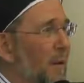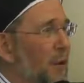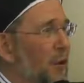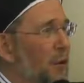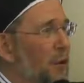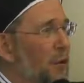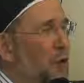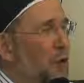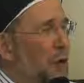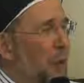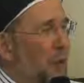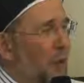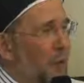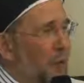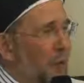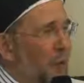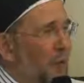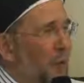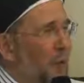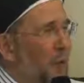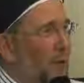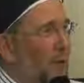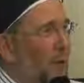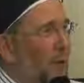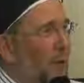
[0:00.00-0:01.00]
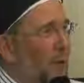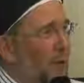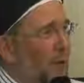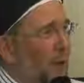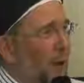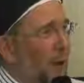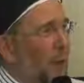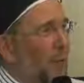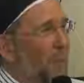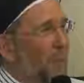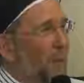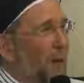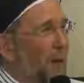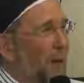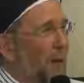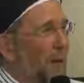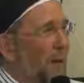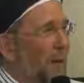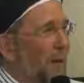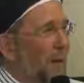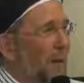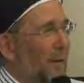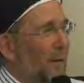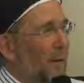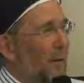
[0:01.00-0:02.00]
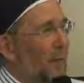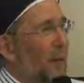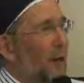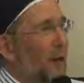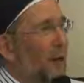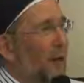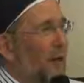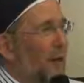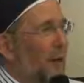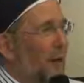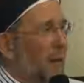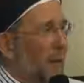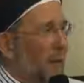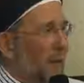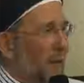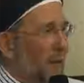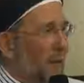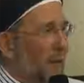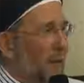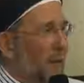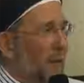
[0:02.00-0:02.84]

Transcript: Judaism was just about being recognized.